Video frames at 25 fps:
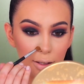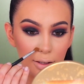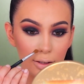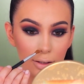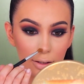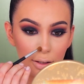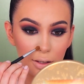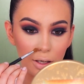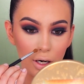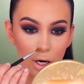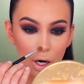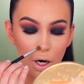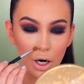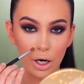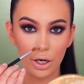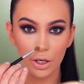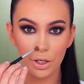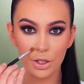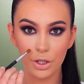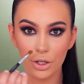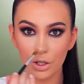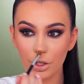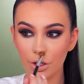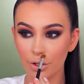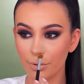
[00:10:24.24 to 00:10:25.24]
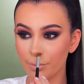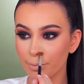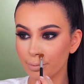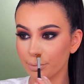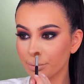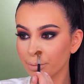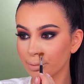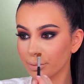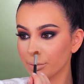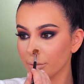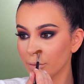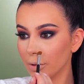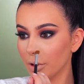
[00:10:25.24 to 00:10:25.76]
harsh,
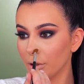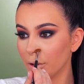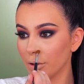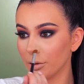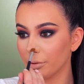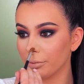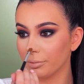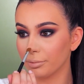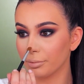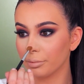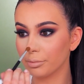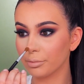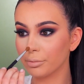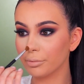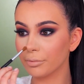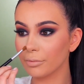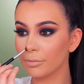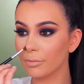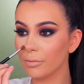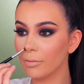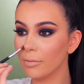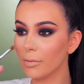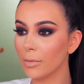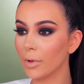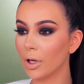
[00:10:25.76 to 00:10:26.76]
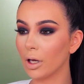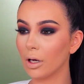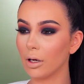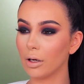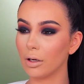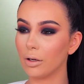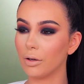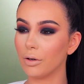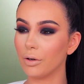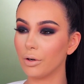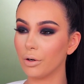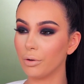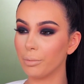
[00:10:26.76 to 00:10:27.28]
you know?
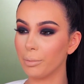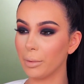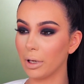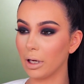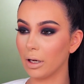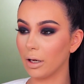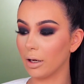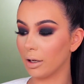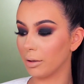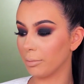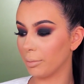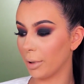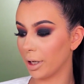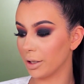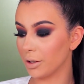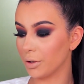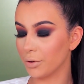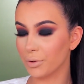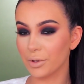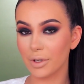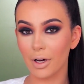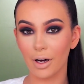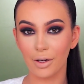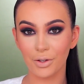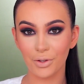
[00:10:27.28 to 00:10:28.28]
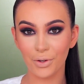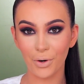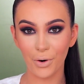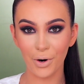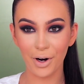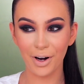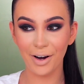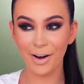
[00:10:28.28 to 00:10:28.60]
You know me and my nose contour.